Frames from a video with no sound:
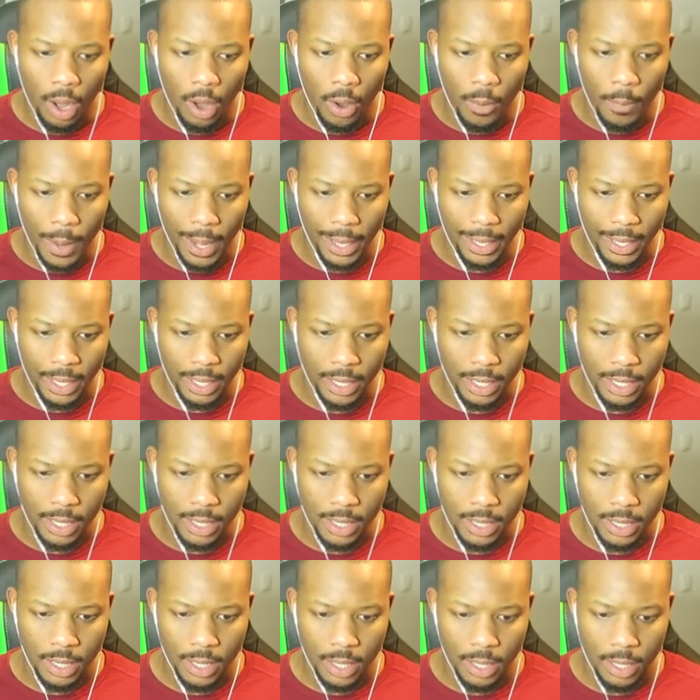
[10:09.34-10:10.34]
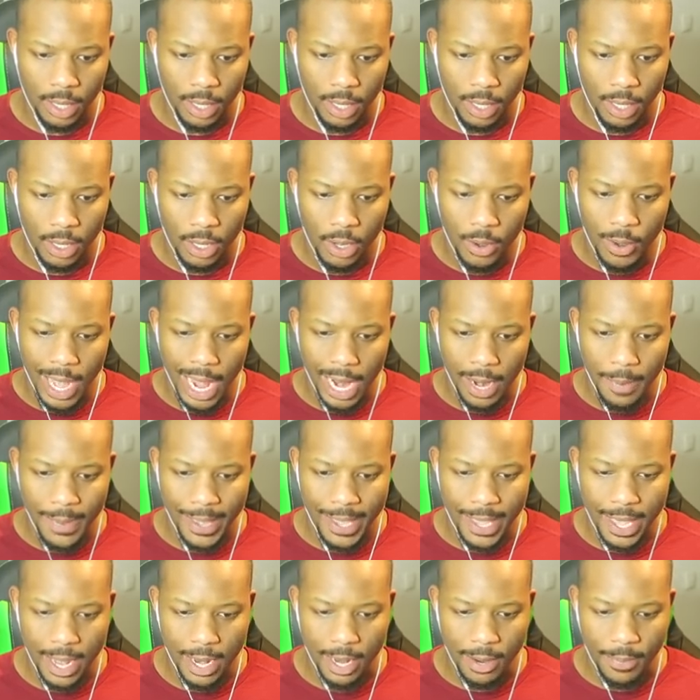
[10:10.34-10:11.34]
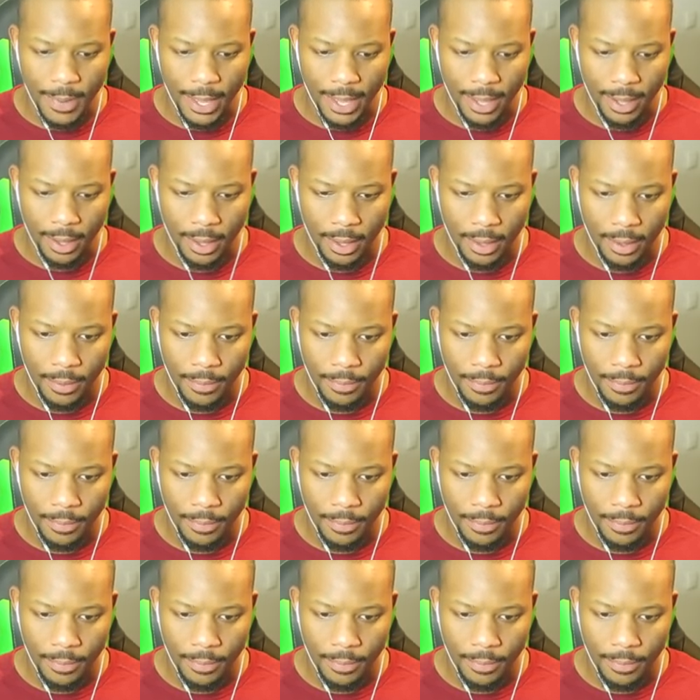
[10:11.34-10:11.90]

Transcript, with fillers: Oh my goodness. You gotta be kidding me.